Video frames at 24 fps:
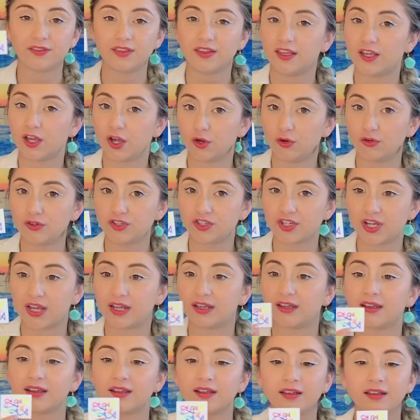the ocean,
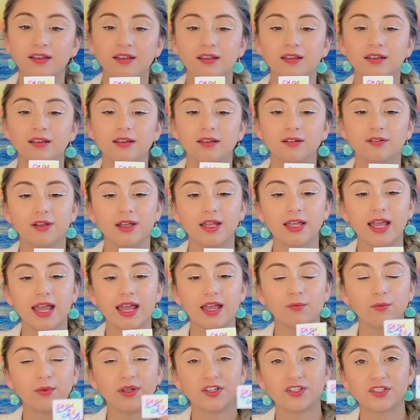right?
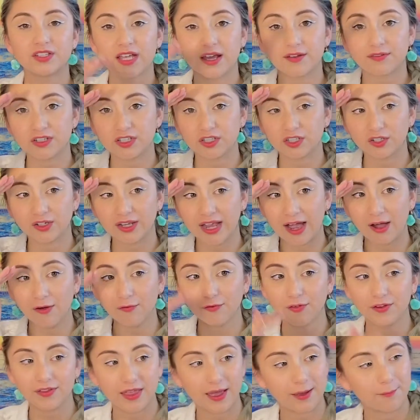And we just have to look out
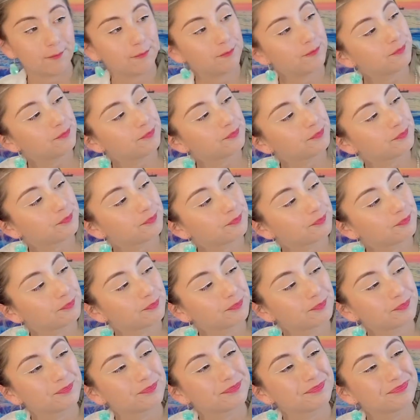for them.
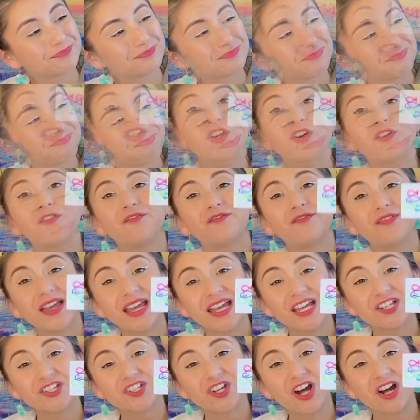So
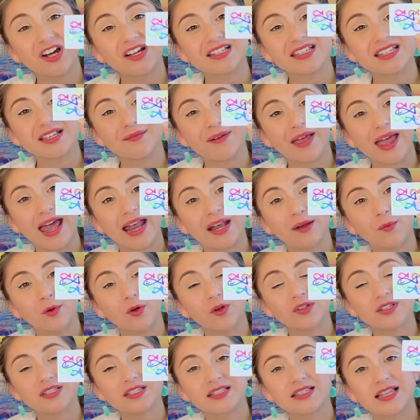fish are some
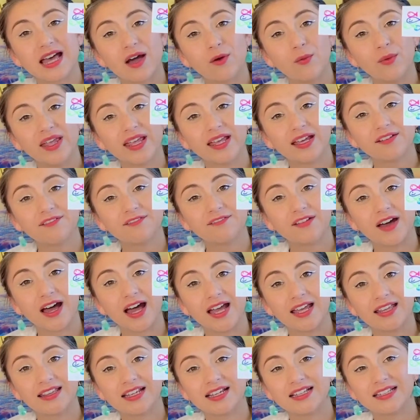animals that we could
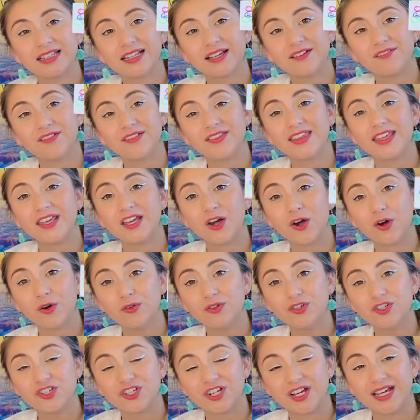find that live in the
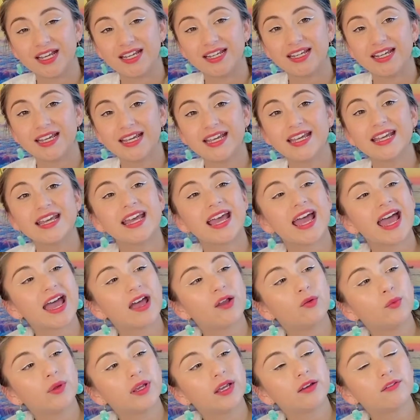ocean
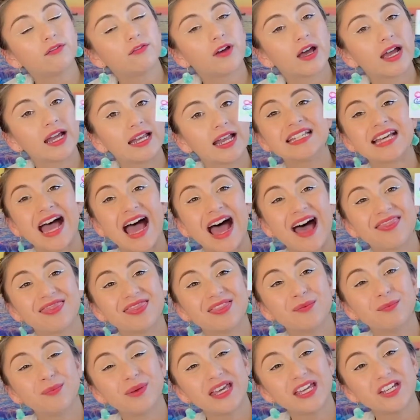and we could find at
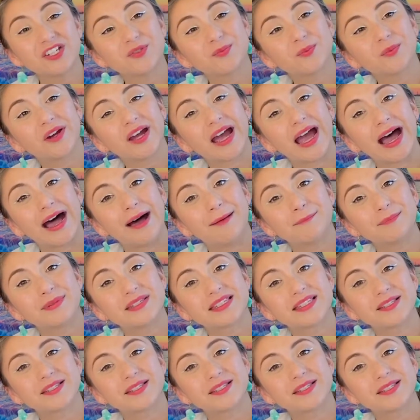the beach perhaps.